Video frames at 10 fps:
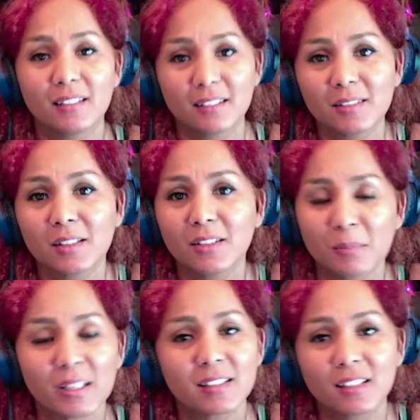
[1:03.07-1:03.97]
consider
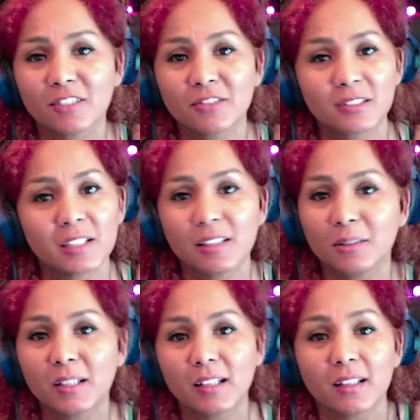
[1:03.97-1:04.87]
myself from the
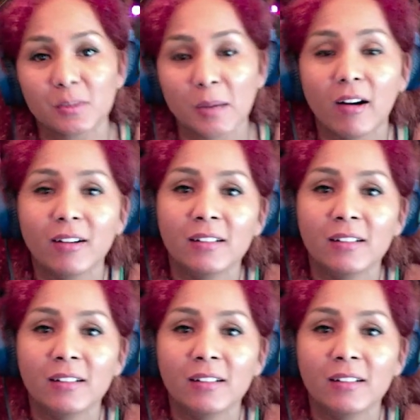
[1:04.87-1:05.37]
UK as well.